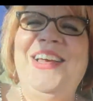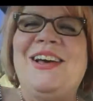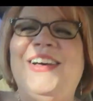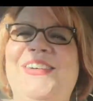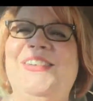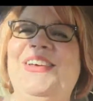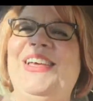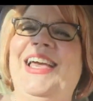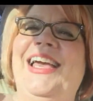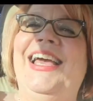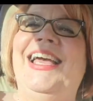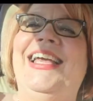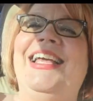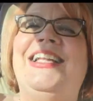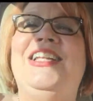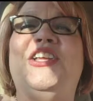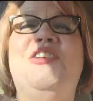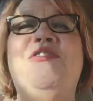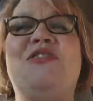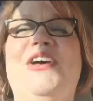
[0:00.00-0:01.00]
Okay,
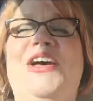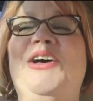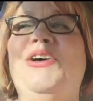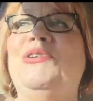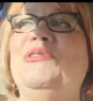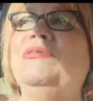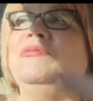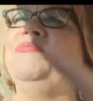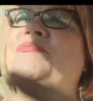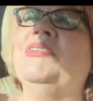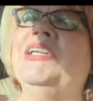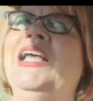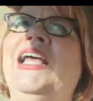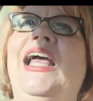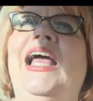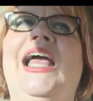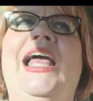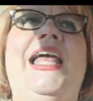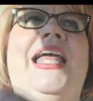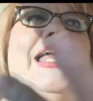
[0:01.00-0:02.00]
new phone,
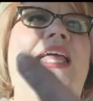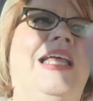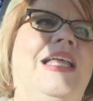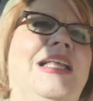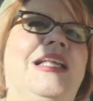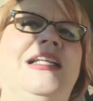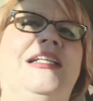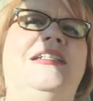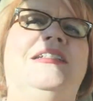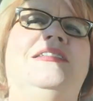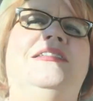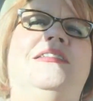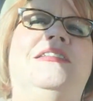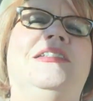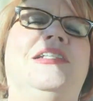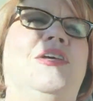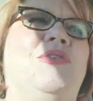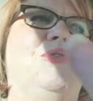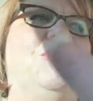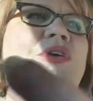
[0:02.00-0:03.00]
and
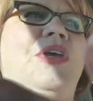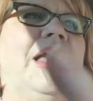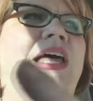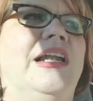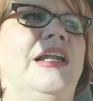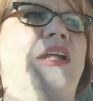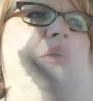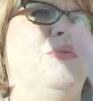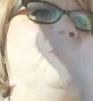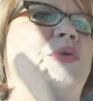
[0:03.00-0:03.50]
so you kind of know